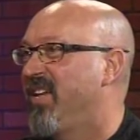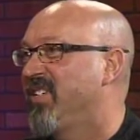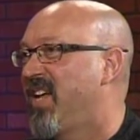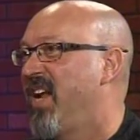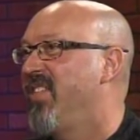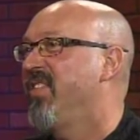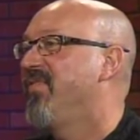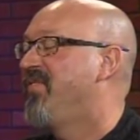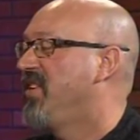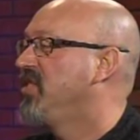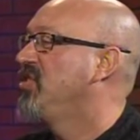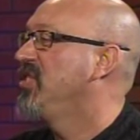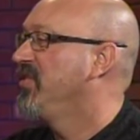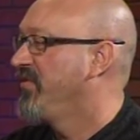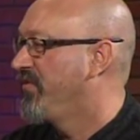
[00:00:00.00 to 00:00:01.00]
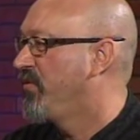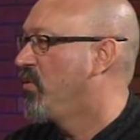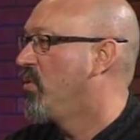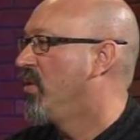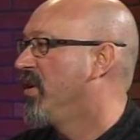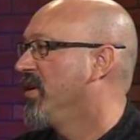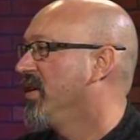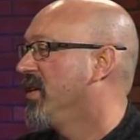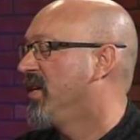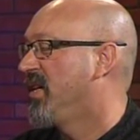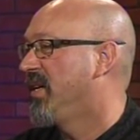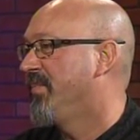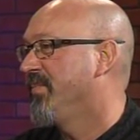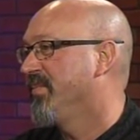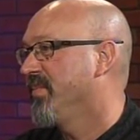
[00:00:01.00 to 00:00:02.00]
kind of the vision for,
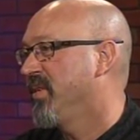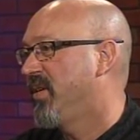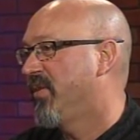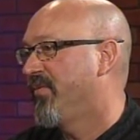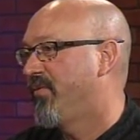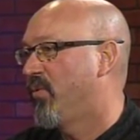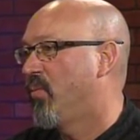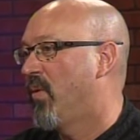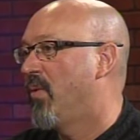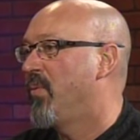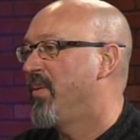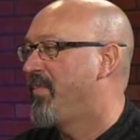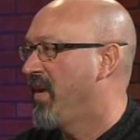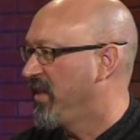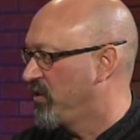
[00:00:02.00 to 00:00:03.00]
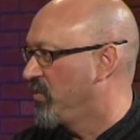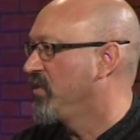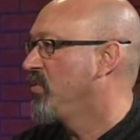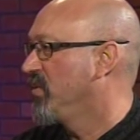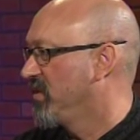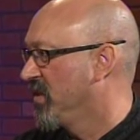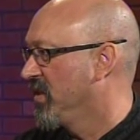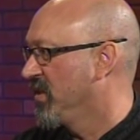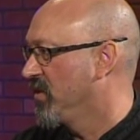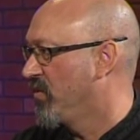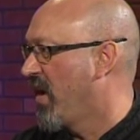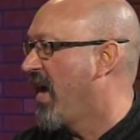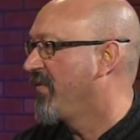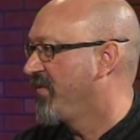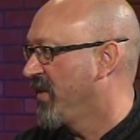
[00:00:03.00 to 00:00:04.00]
for what we pitched, which was a
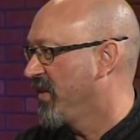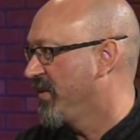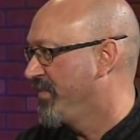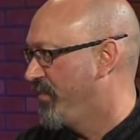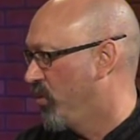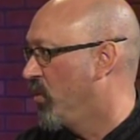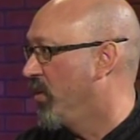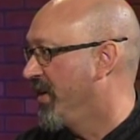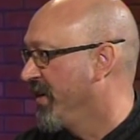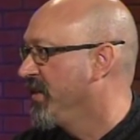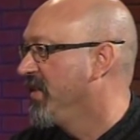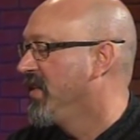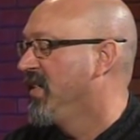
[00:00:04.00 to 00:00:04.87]
graphic board,